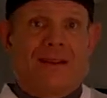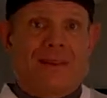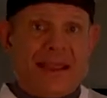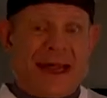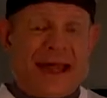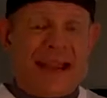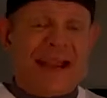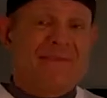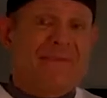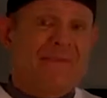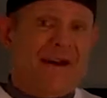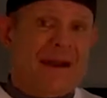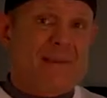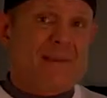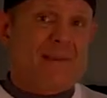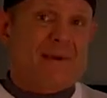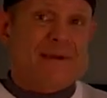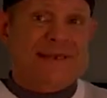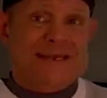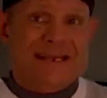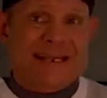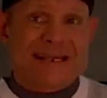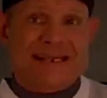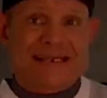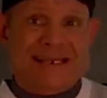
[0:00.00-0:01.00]
95%
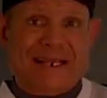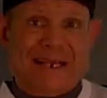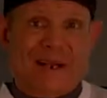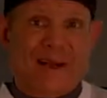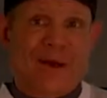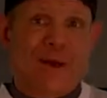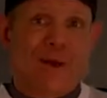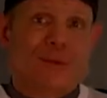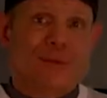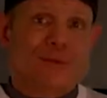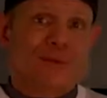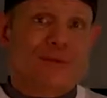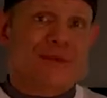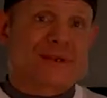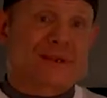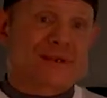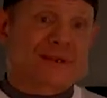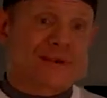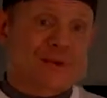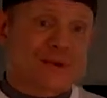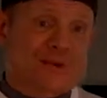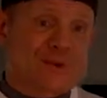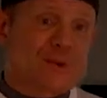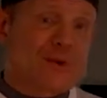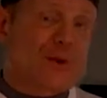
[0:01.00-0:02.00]
is going to go to
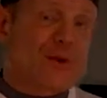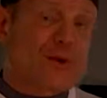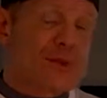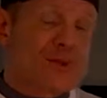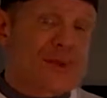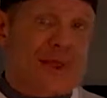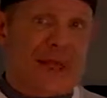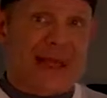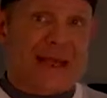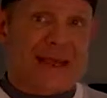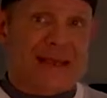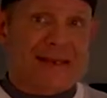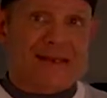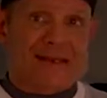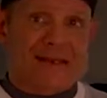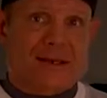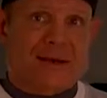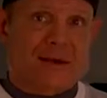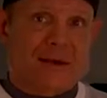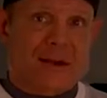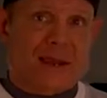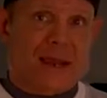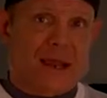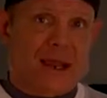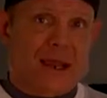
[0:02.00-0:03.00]
do good things,
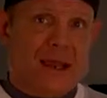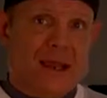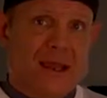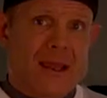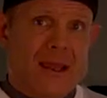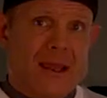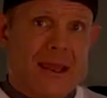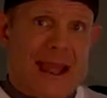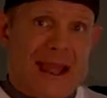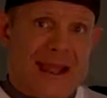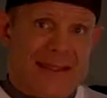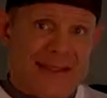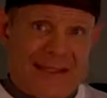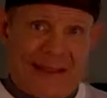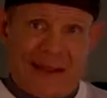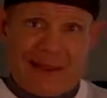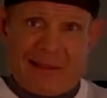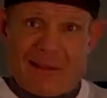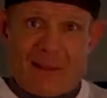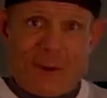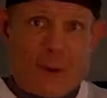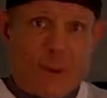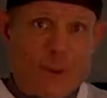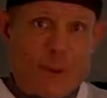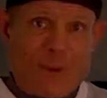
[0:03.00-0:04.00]
okay? And then
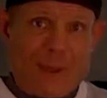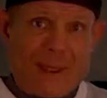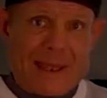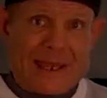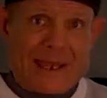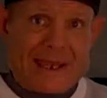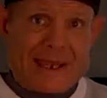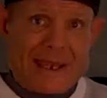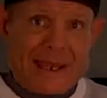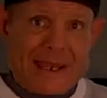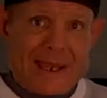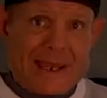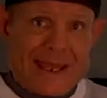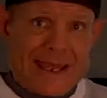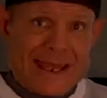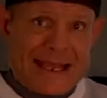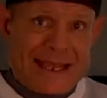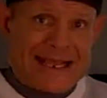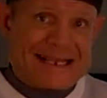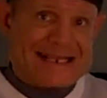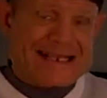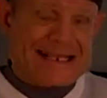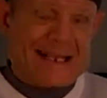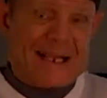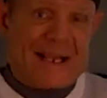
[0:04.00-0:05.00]
a little bit
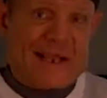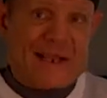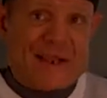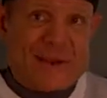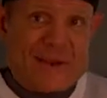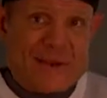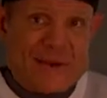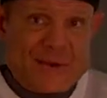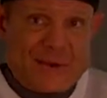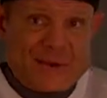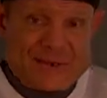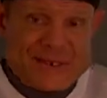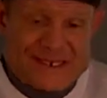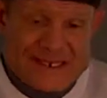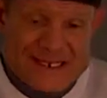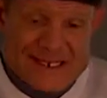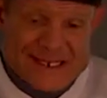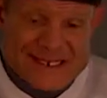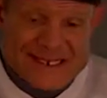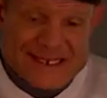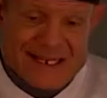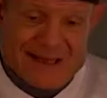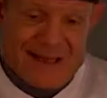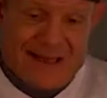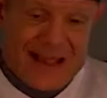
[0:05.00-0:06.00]
is going to use to
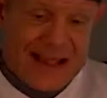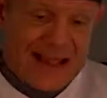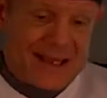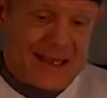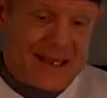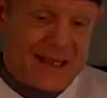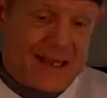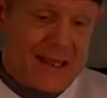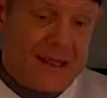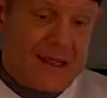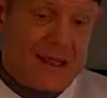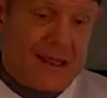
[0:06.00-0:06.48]
select